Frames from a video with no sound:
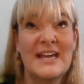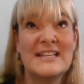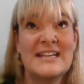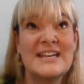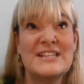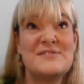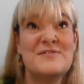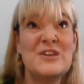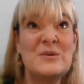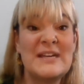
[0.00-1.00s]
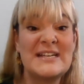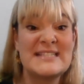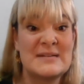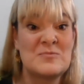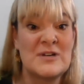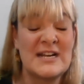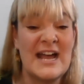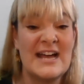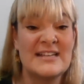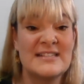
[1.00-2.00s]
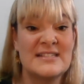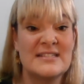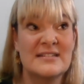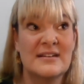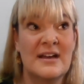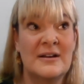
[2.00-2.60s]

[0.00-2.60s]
it's viewing someone as